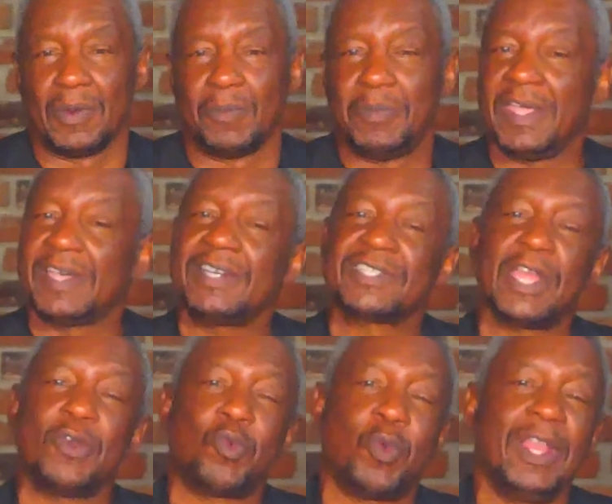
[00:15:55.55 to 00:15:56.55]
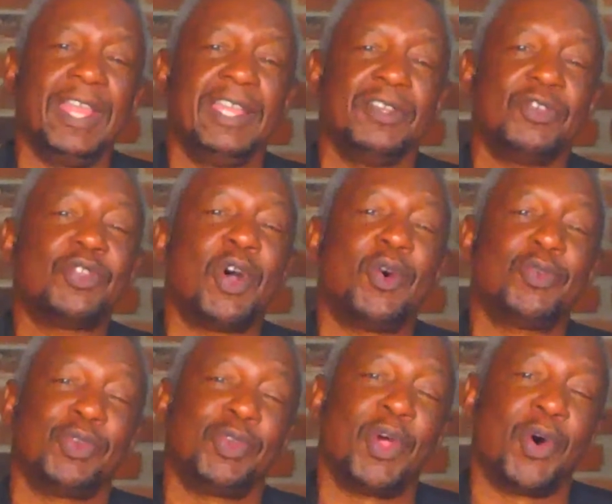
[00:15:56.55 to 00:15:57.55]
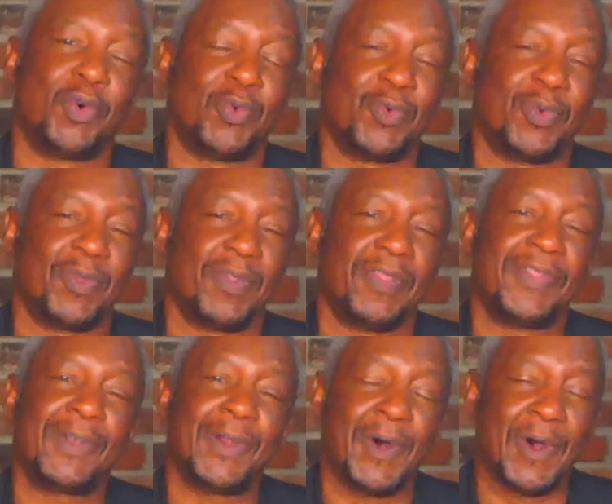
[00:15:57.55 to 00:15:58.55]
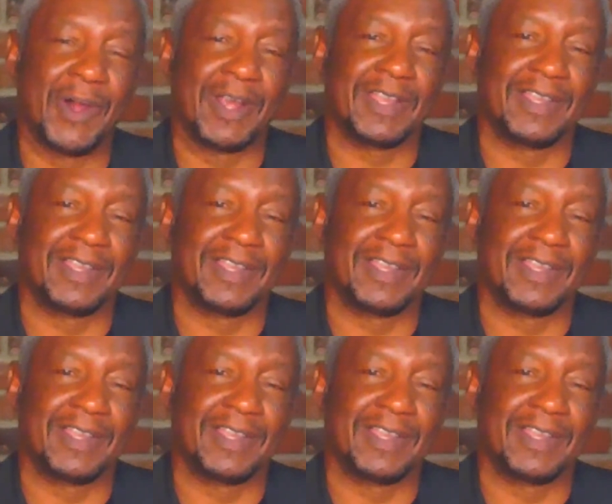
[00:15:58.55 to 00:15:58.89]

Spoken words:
because they really don't know their heart.